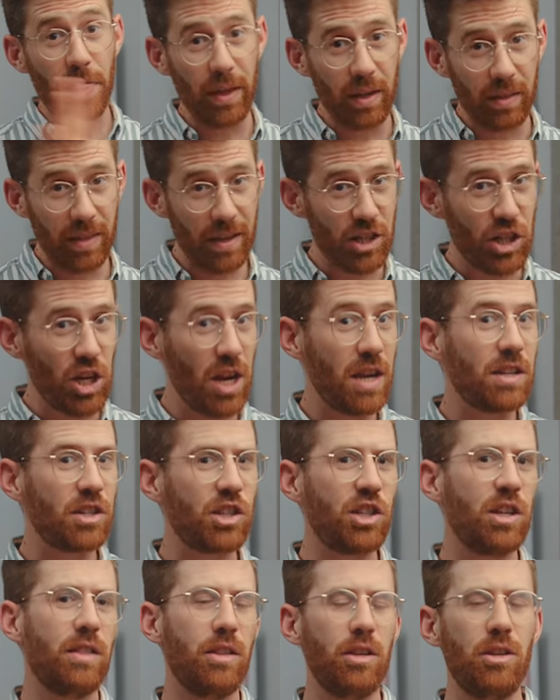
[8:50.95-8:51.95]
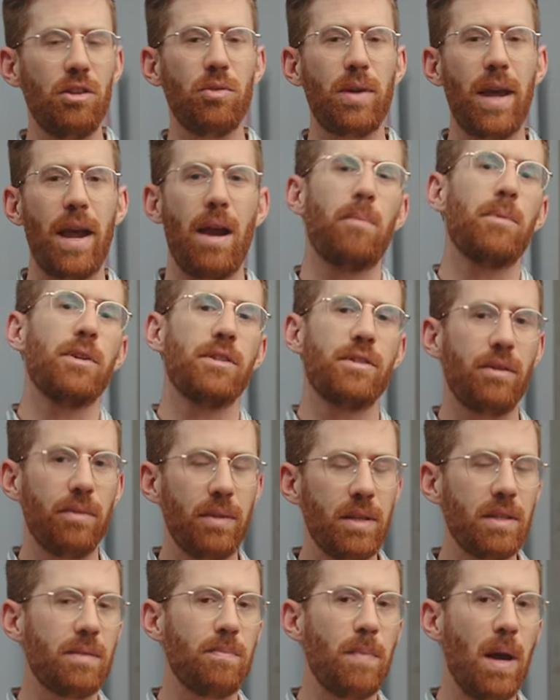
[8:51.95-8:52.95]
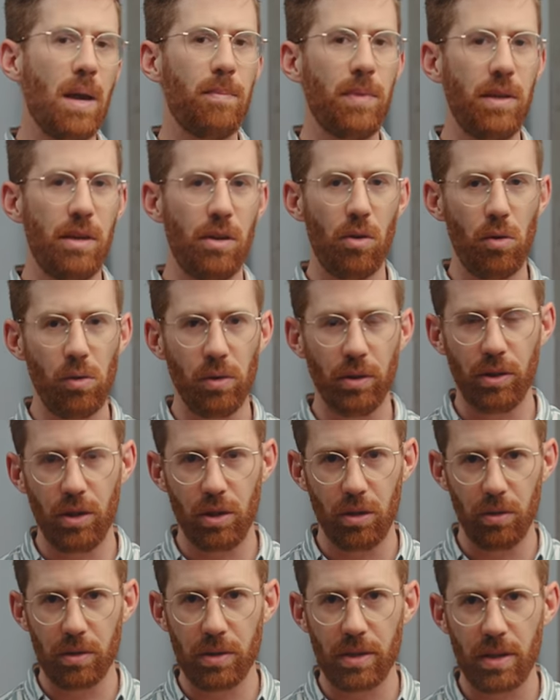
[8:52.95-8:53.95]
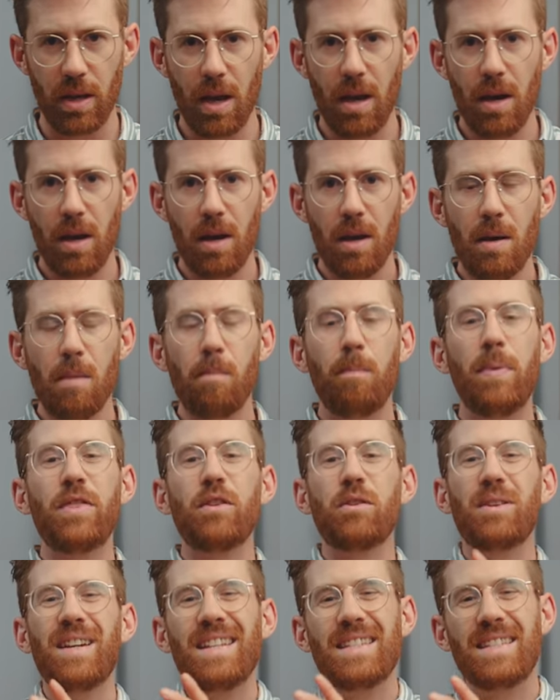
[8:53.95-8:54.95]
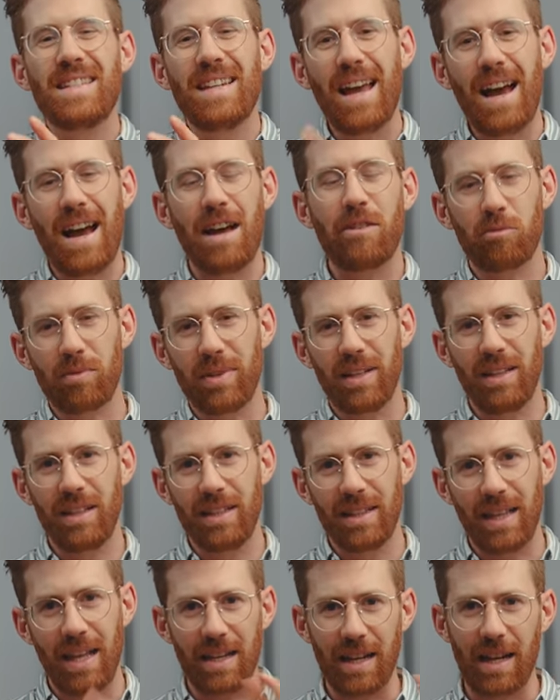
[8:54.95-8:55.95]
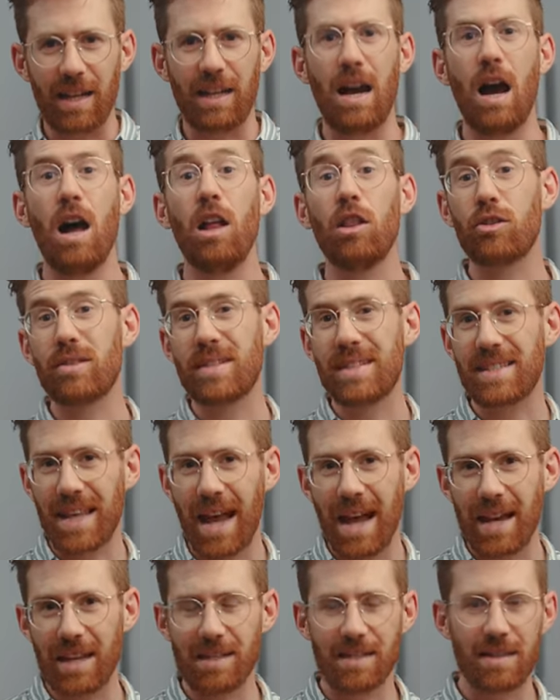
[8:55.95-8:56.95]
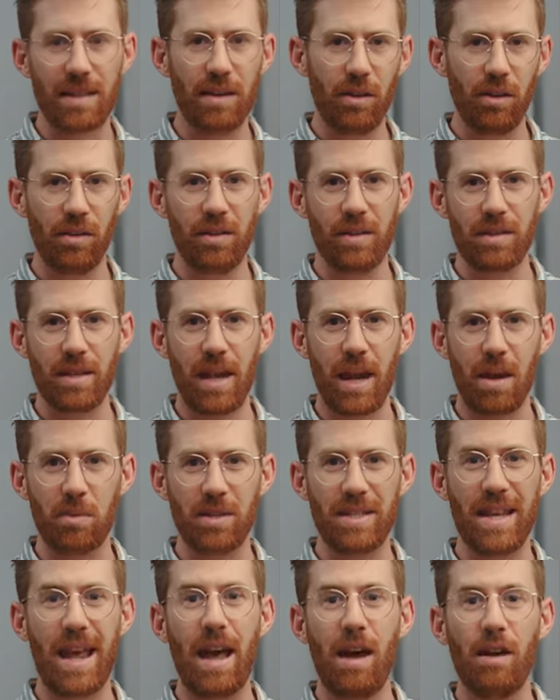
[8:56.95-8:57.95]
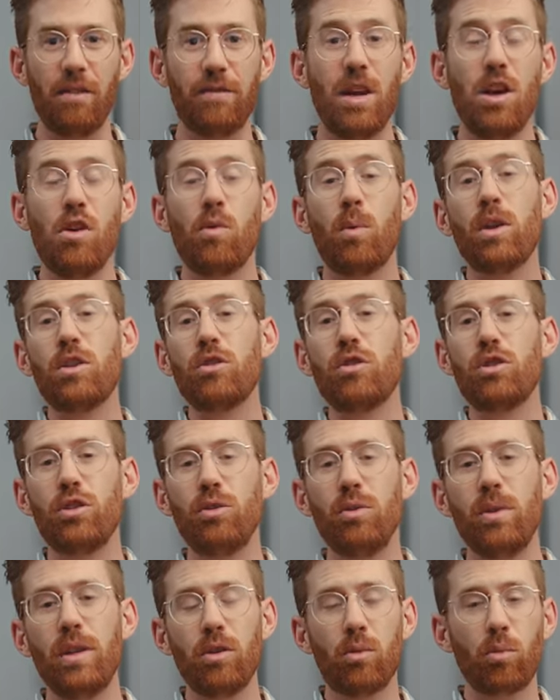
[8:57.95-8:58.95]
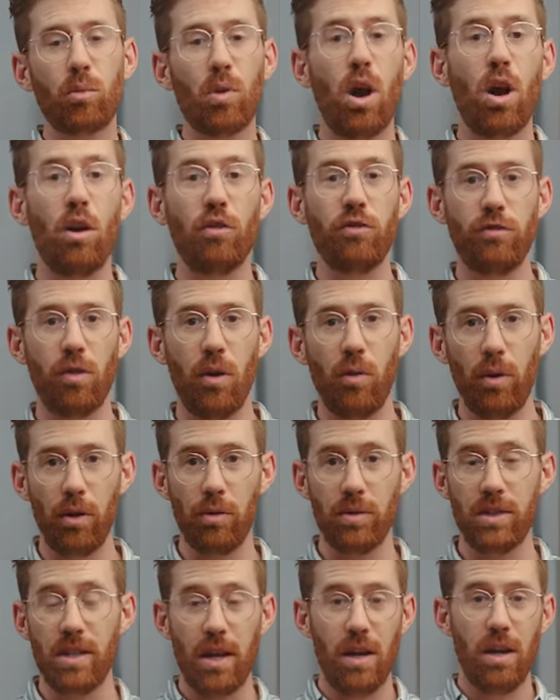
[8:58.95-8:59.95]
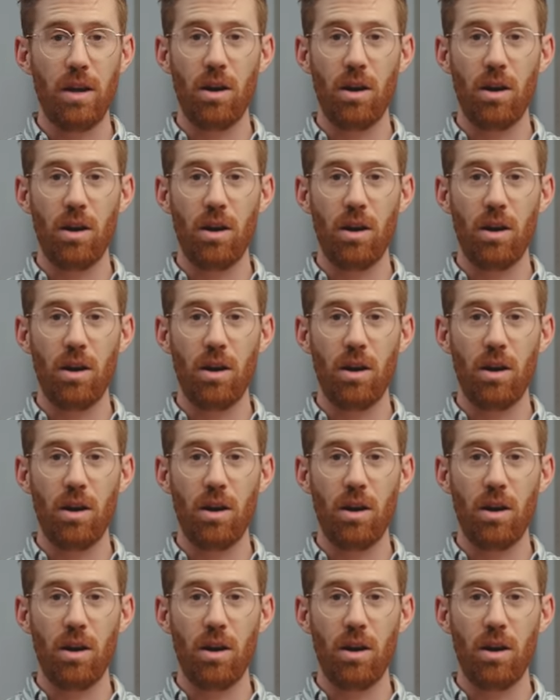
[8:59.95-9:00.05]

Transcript: thing, they changed it in the new cameras, so this might be old news. But there is not really like a color science that all these cameras have when you're shooting raw photos.